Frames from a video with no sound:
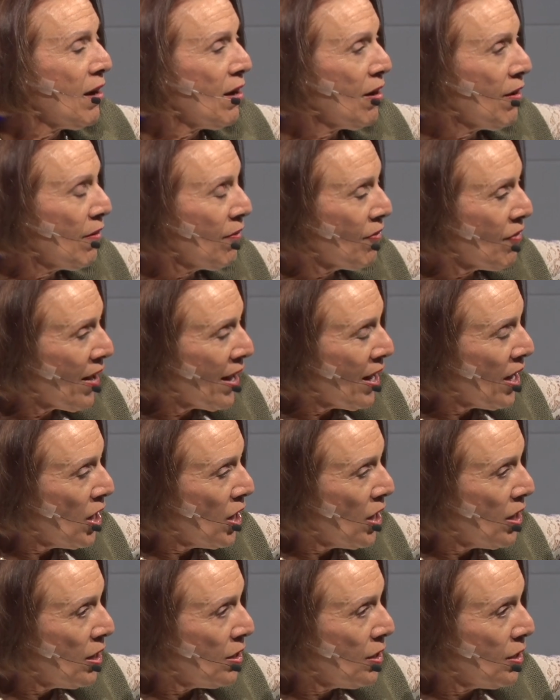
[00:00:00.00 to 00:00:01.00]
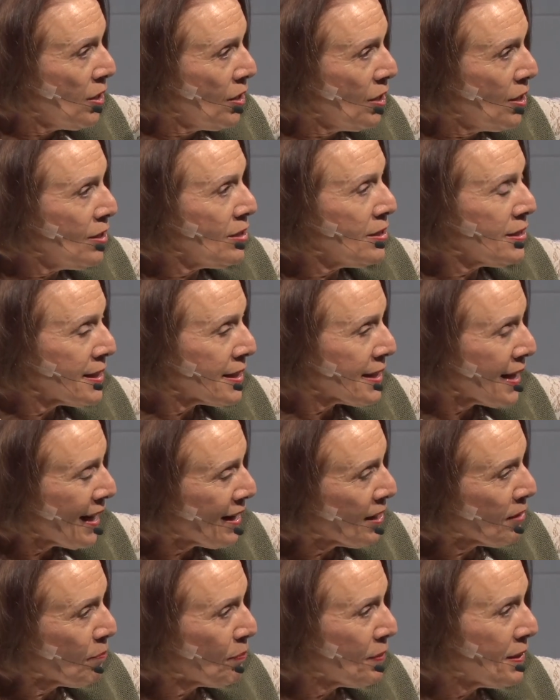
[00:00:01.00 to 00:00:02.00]
of learnt
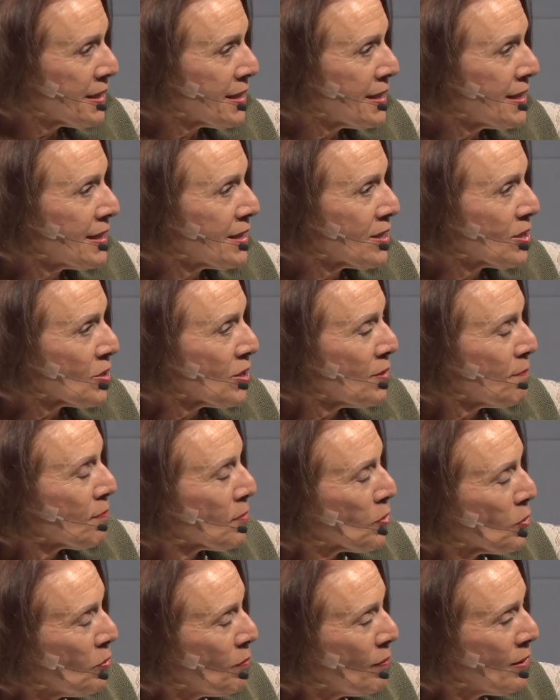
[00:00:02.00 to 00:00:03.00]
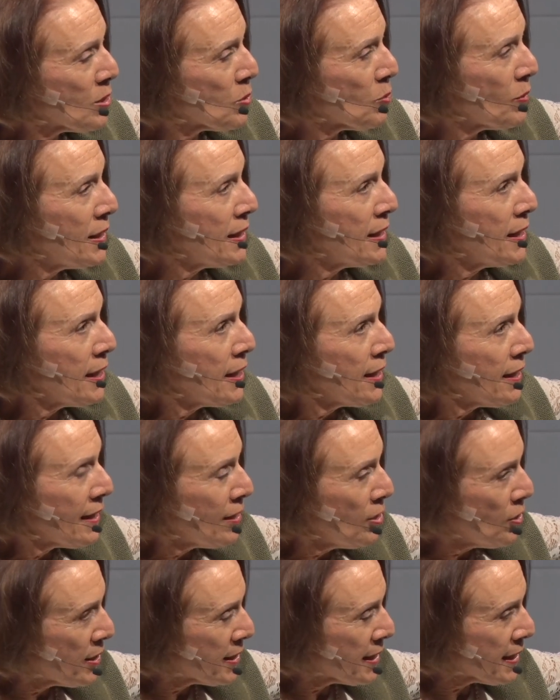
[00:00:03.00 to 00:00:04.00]
helplessness, almost when
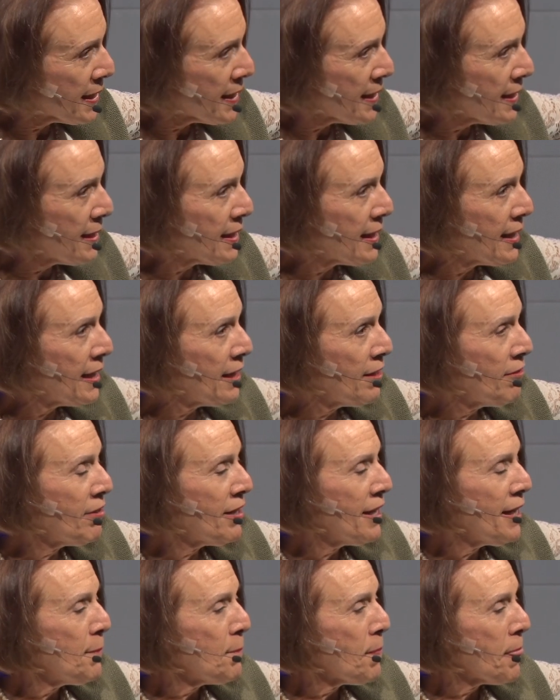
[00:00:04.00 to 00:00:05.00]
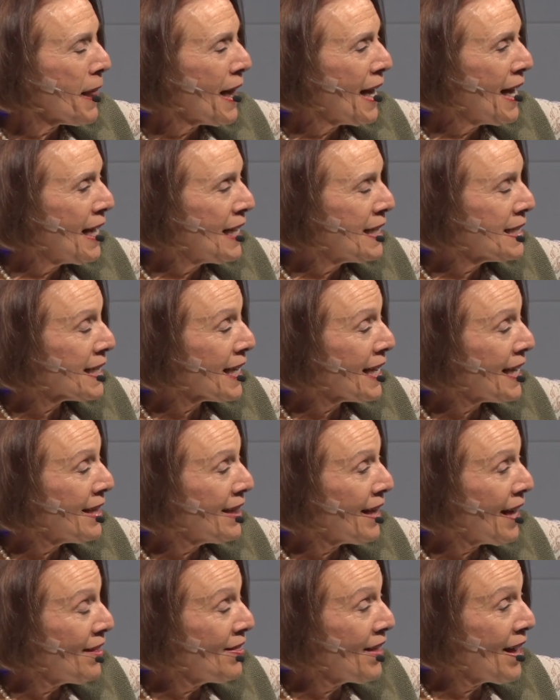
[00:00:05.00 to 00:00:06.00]
you're sitting there and
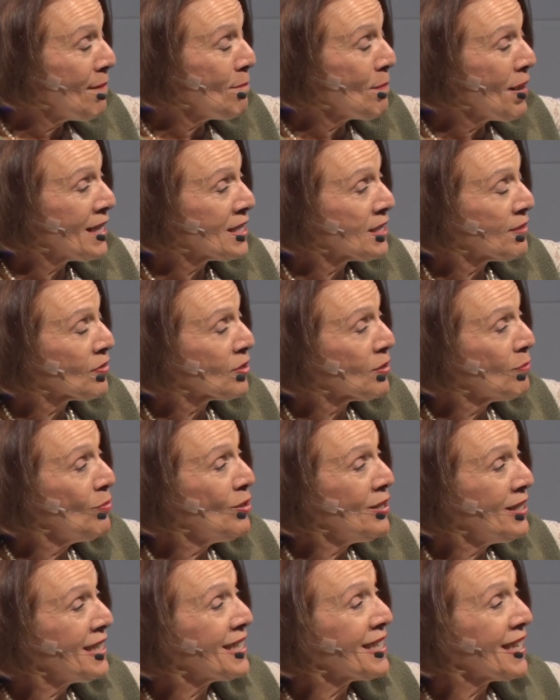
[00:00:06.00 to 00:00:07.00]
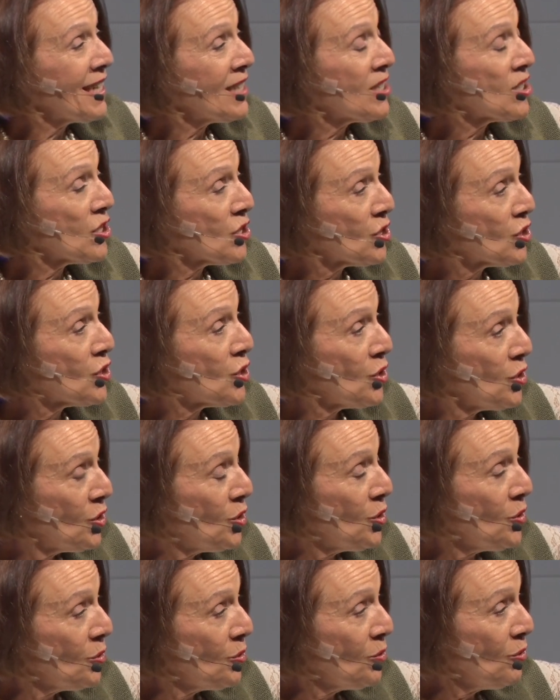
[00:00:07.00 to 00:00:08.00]
they might have communicated to
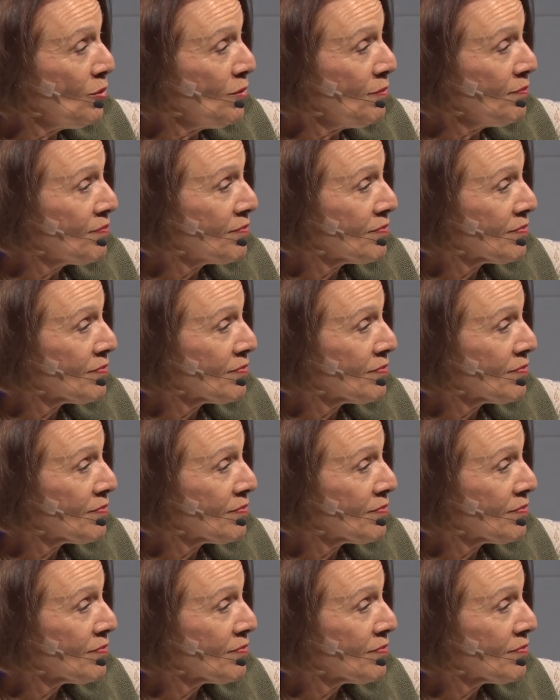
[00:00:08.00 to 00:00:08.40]
you